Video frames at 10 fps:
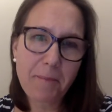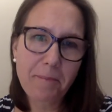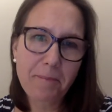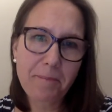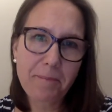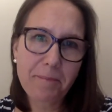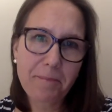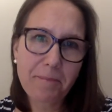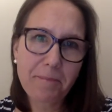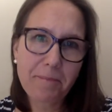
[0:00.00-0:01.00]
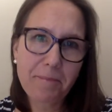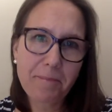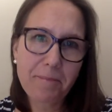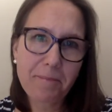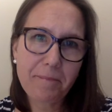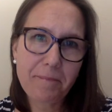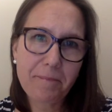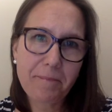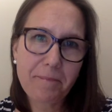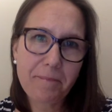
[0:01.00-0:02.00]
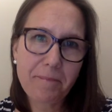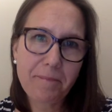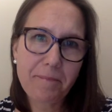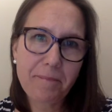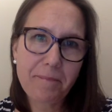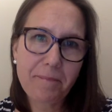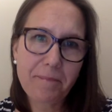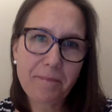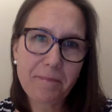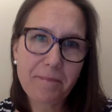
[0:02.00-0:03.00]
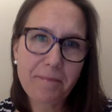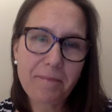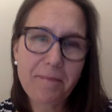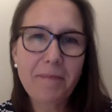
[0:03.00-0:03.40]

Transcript: Nothing is said.